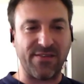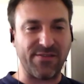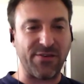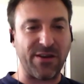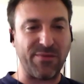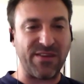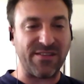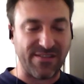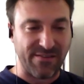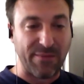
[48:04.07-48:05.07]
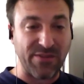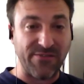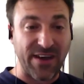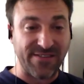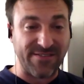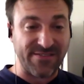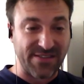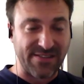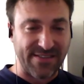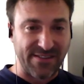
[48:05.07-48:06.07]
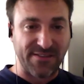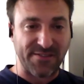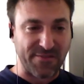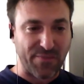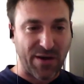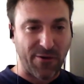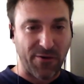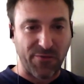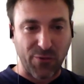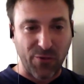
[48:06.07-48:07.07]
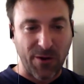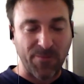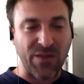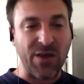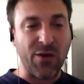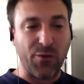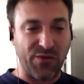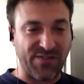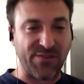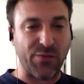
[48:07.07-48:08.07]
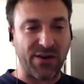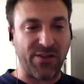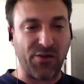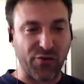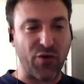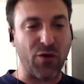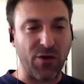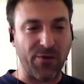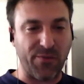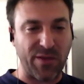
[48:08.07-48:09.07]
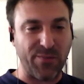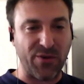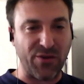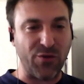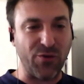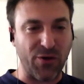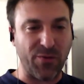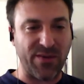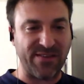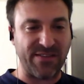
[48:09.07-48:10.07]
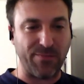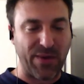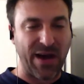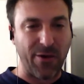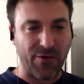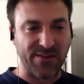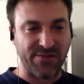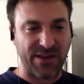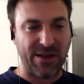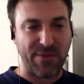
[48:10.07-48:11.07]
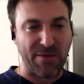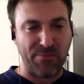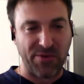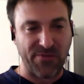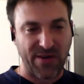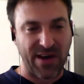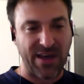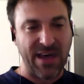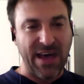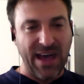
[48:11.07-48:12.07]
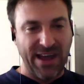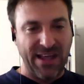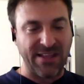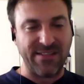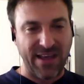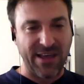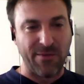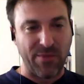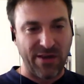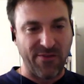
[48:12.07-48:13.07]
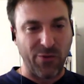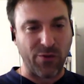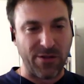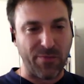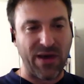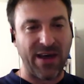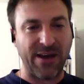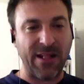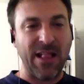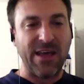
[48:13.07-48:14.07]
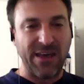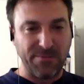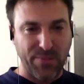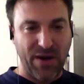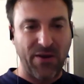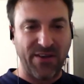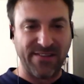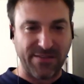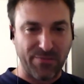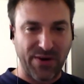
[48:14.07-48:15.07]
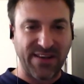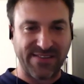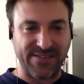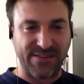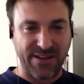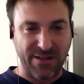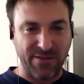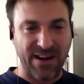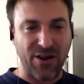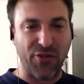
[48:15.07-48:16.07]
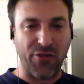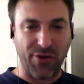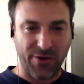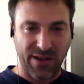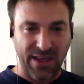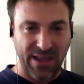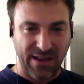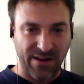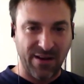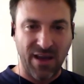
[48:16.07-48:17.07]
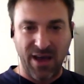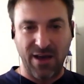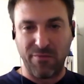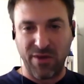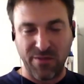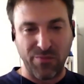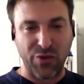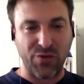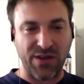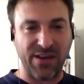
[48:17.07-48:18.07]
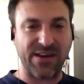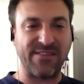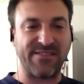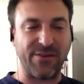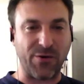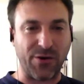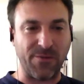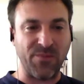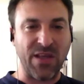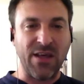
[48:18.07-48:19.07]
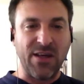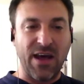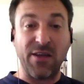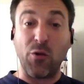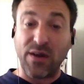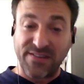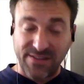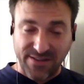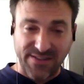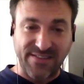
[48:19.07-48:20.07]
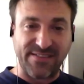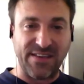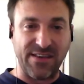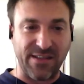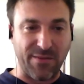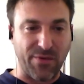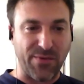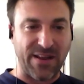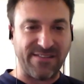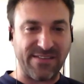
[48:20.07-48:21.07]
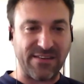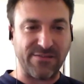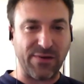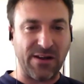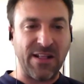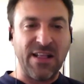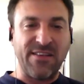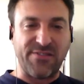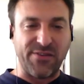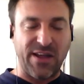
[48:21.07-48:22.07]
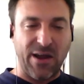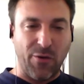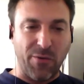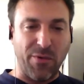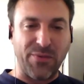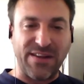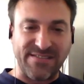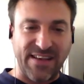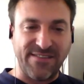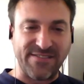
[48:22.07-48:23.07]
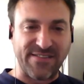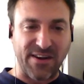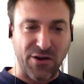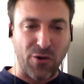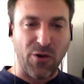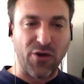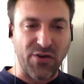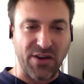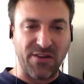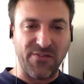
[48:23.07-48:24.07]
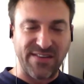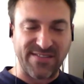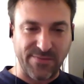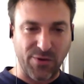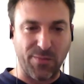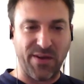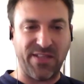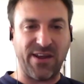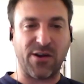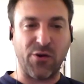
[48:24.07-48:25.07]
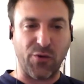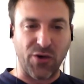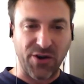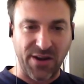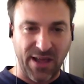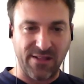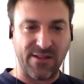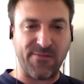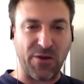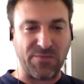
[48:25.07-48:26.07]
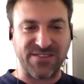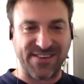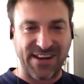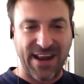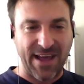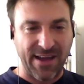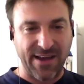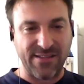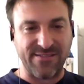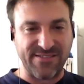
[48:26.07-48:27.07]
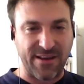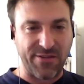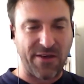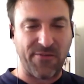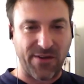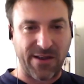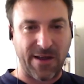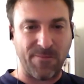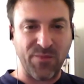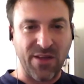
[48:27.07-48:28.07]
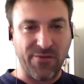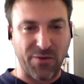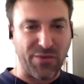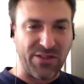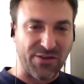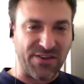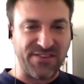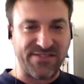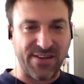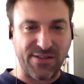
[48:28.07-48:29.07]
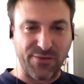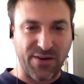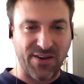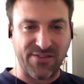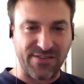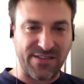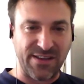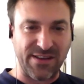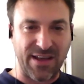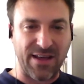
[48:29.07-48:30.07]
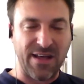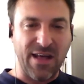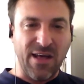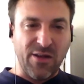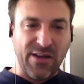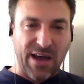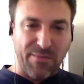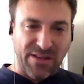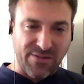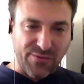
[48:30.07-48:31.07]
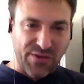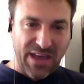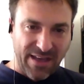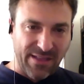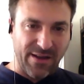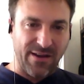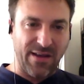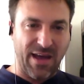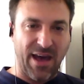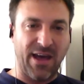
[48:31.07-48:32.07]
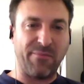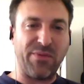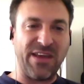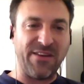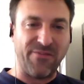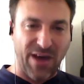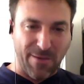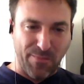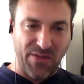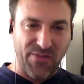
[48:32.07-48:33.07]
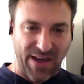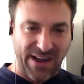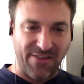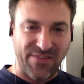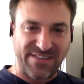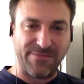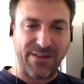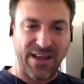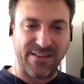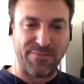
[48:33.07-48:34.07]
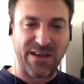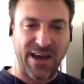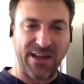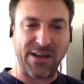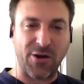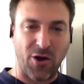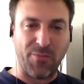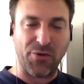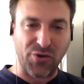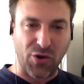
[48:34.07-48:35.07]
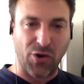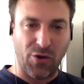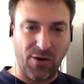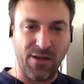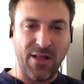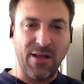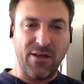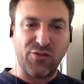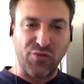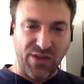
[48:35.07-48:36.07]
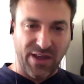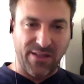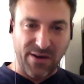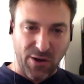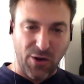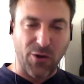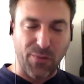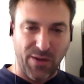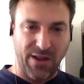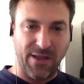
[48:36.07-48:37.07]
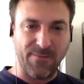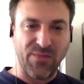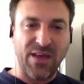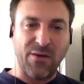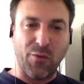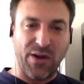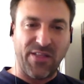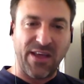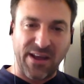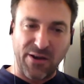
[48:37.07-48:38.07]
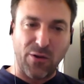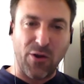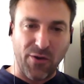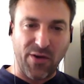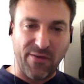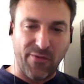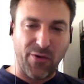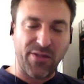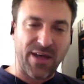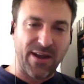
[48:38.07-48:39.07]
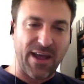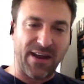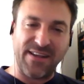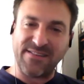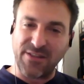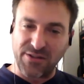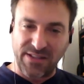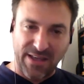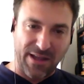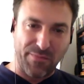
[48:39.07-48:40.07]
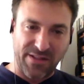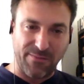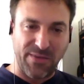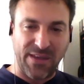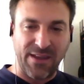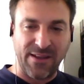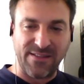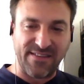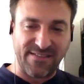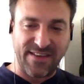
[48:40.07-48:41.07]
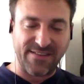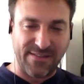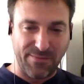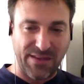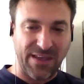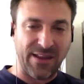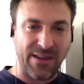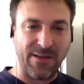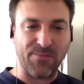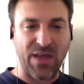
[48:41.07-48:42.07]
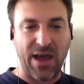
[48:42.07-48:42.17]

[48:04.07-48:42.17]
There's going to be disruptive actions in the centers of power of Europe, which is where the role of people in Europe is, the power is to help amplify and hit the IMF, the World Bank, in Paris, in Brussels, in London, in Munich, and so on. In Washington, D.C., they are mobilizing as well, so that our mobilizations are no longer invisible, but they are coordinated from Sri Lanka to South Africa, from Indonesia to Argentina, coming together and being amplified and visibilized behind a common call together globally, where they can no longer avoid that. And it's not the end, but the beginning. This is just the beginning.